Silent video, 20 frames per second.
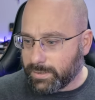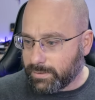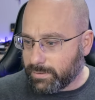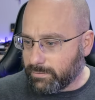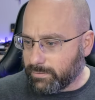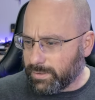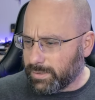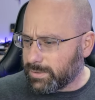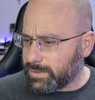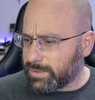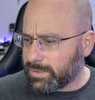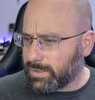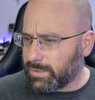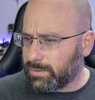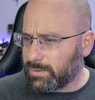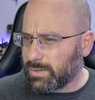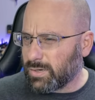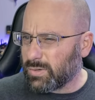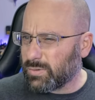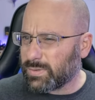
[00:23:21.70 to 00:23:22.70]
There is
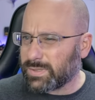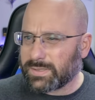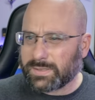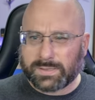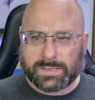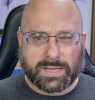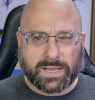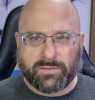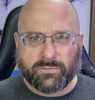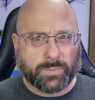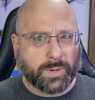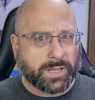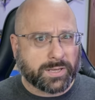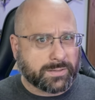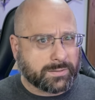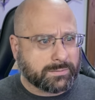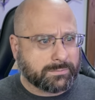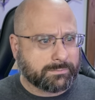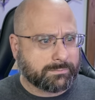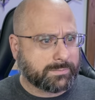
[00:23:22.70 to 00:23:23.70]
no save
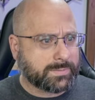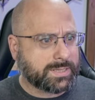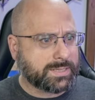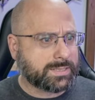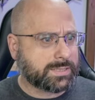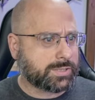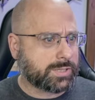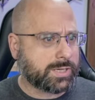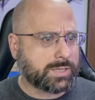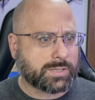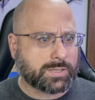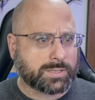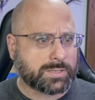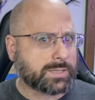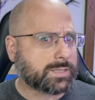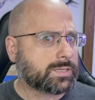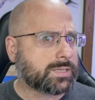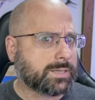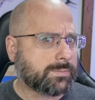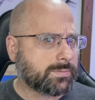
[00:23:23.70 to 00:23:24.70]
button. These changes
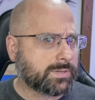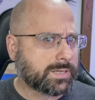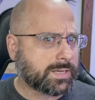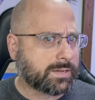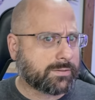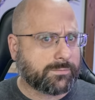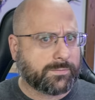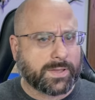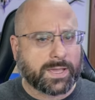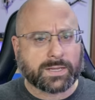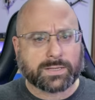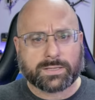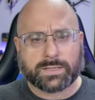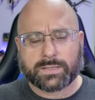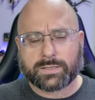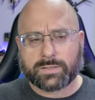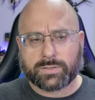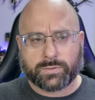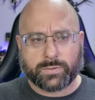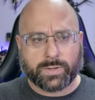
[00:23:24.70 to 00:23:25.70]
just seem to take effect
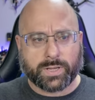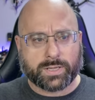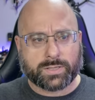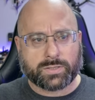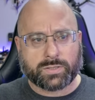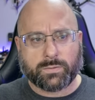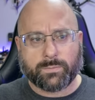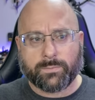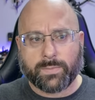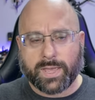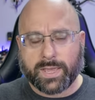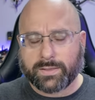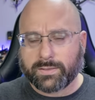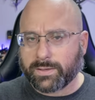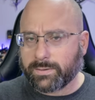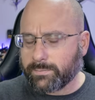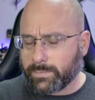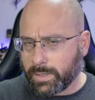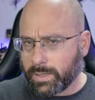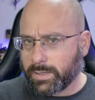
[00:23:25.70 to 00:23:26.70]
as soon as you make
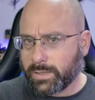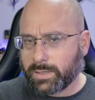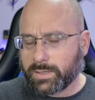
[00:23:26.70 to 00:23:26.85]
them.